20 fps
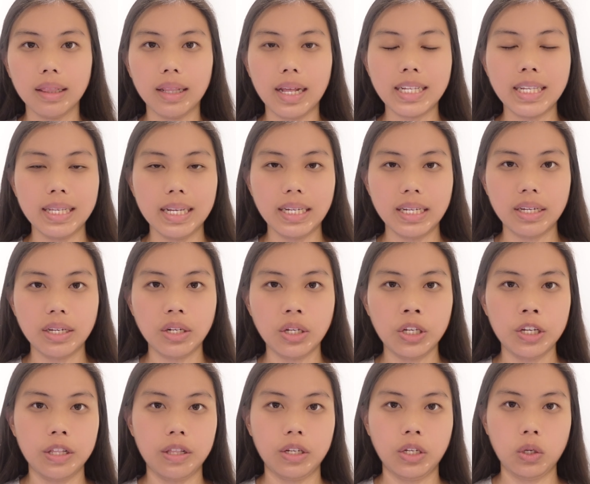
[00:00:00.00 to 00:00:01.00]
let's listen
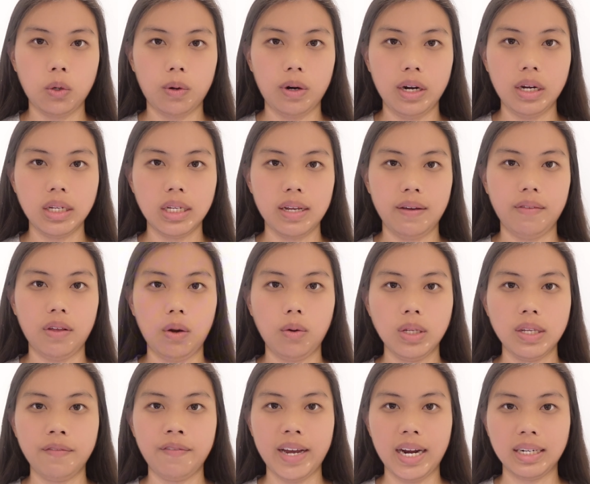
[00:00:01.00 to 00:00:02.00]
to the stories of those
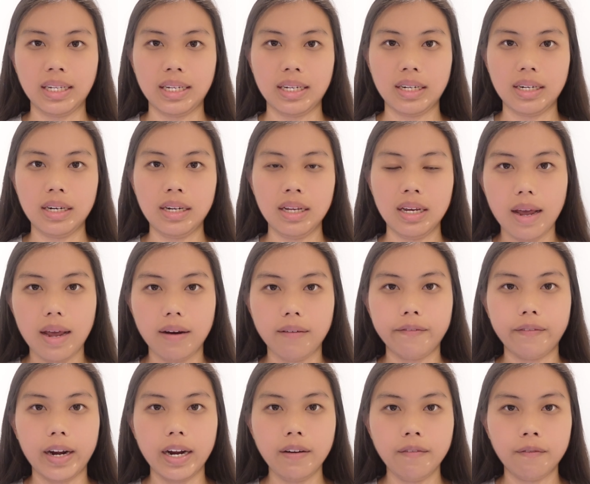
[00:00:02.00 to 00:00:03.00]
affected and
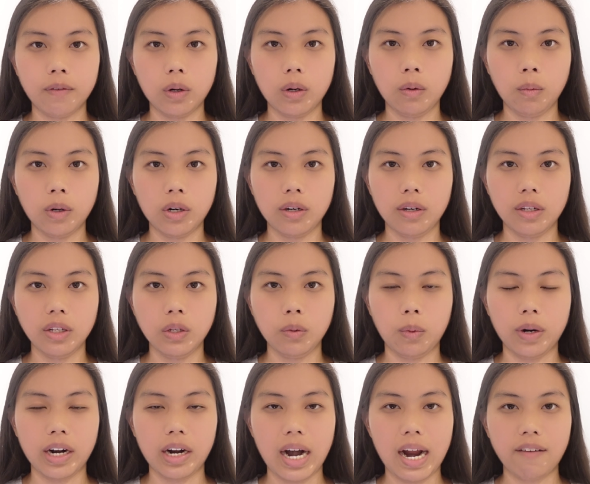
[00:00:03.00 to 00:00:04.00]
fight for a world
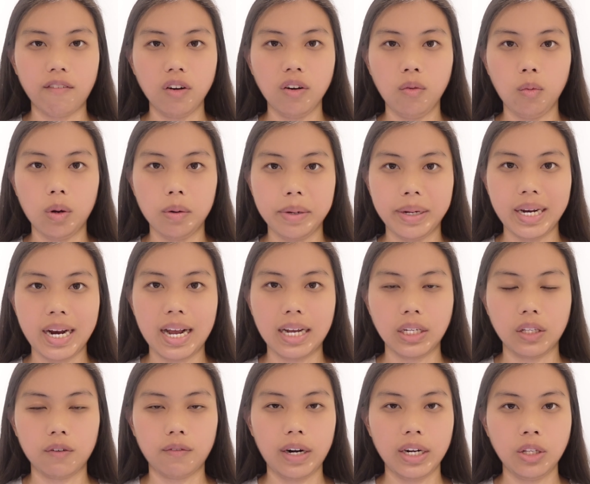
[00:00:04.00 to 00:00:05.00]
where every woman has
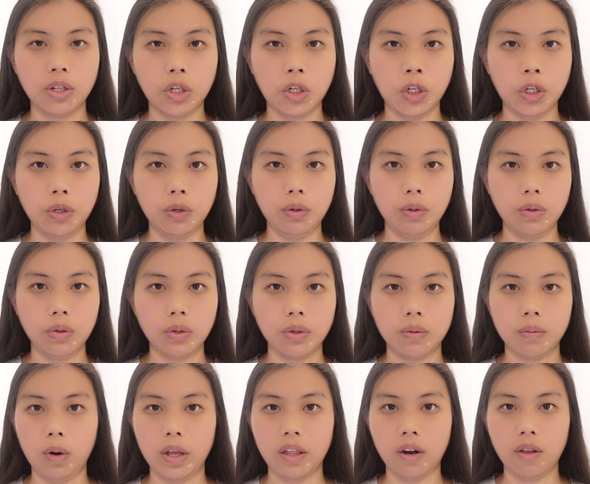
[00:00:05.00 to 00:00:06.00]
the right to choose,
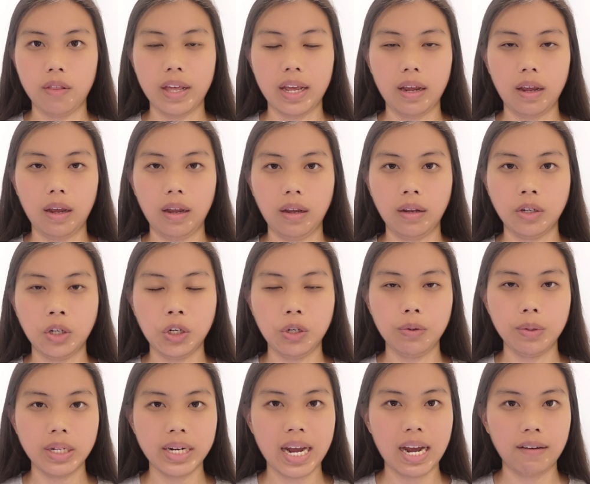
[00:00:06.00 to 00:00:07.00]
whether they
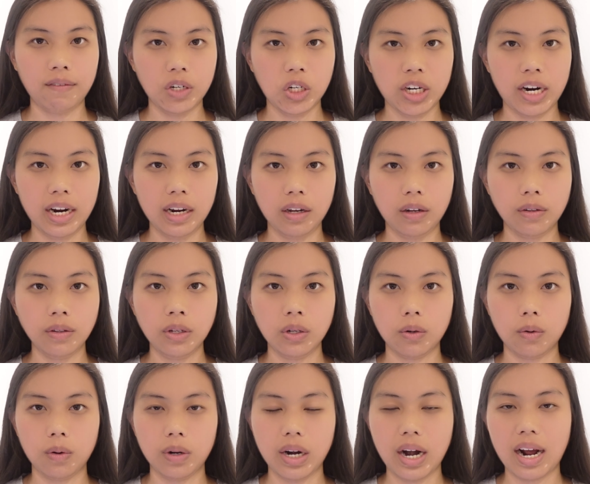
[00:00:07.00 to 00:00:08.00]
choose to have a child
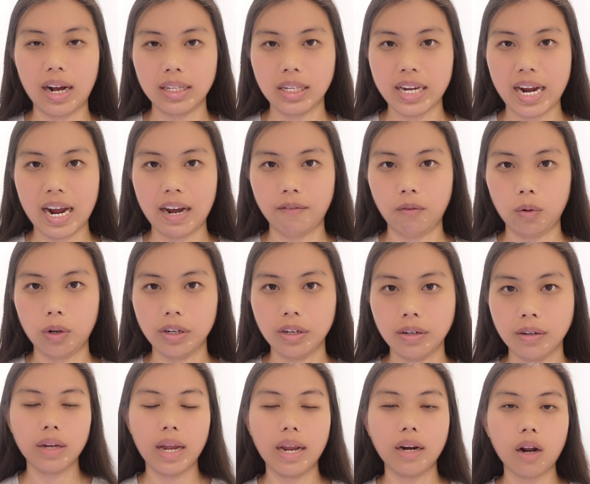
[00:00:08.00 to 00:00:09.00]
or not to have one,
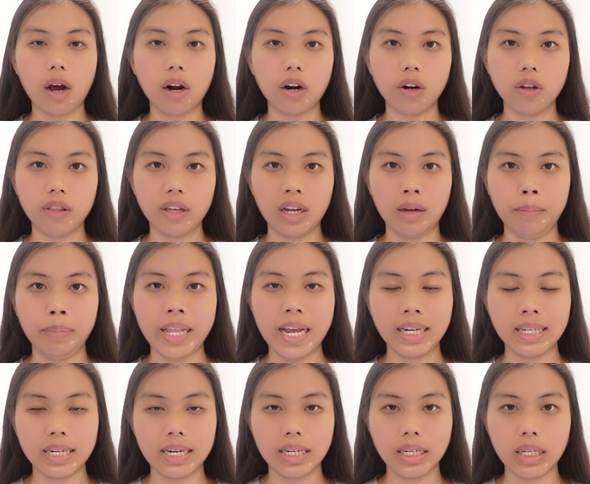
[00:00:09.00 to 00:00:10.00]
and honor the
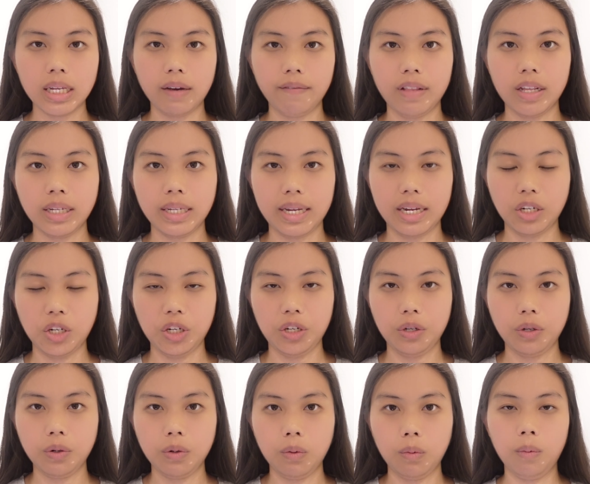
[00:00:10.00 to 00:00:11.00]
complexities of this
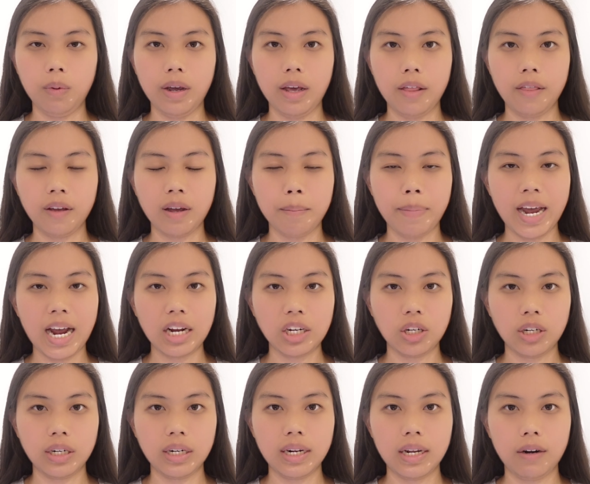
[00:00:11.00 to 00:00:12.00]
issue with
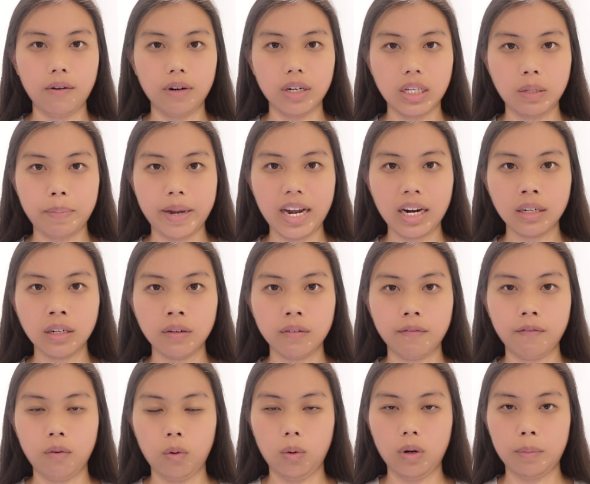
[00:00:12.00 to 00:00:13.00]
compassion and respect
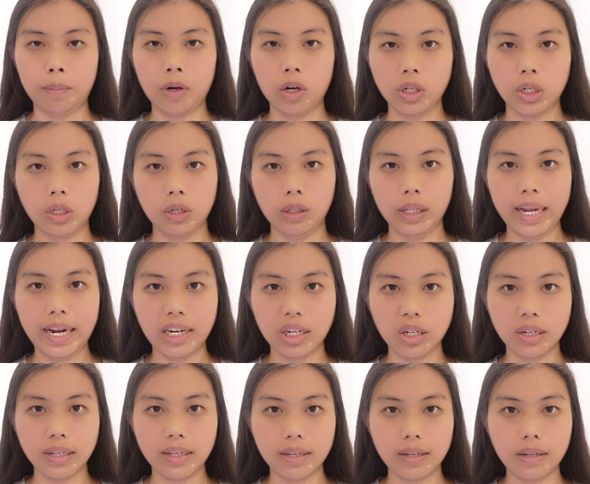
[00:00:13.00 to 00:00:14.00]
for personal
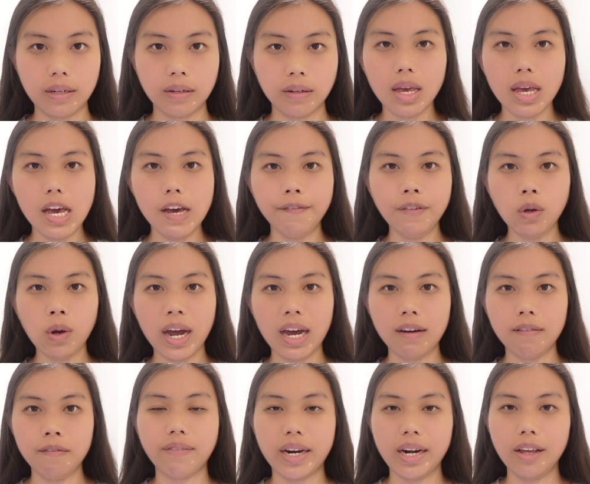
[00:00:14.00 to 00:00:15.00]
agency. If you
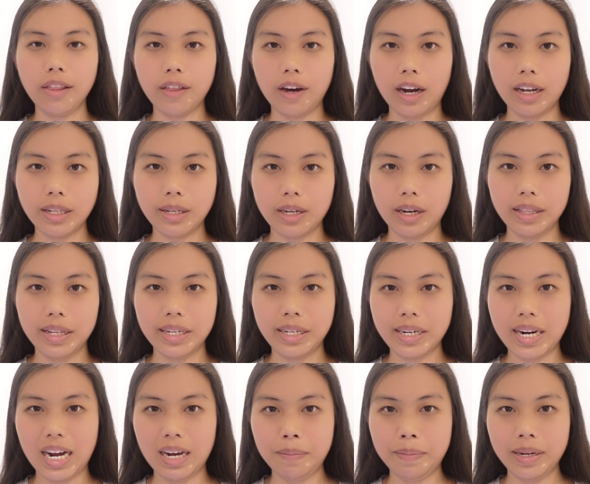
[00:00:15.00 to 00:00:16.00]
have any thoughts on this
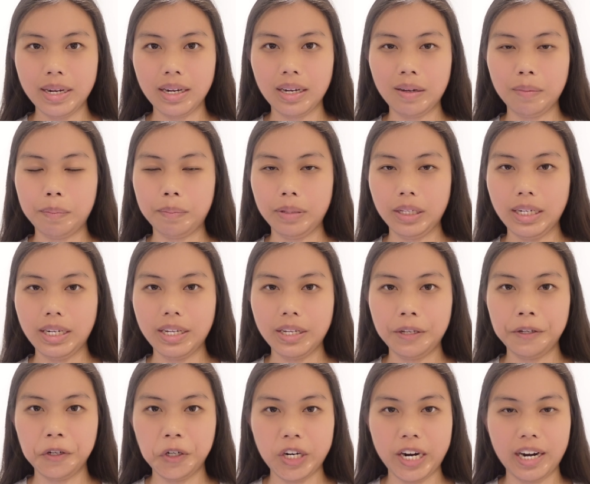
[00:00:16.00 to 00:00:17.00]
topic,
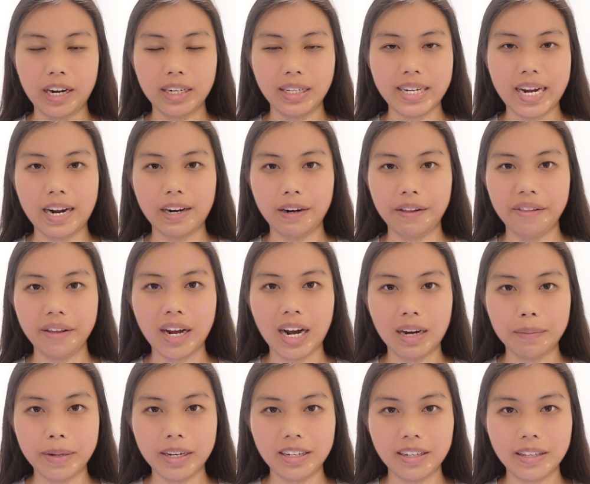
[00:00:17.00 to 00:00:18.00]
please share it down in the
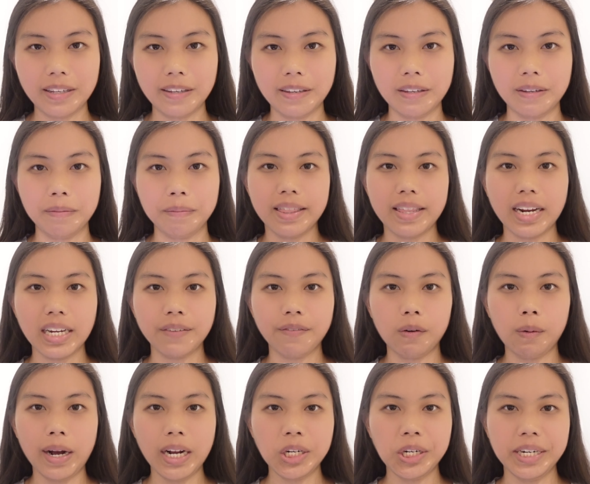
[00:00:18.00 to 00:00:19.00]
comments. Thanks for
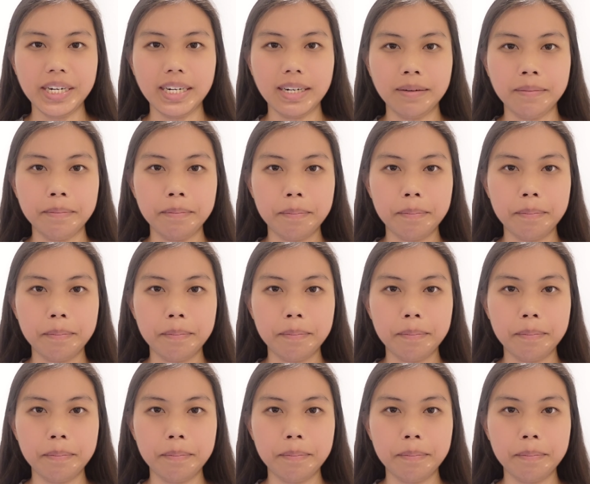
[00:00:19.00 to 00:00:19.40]
watching.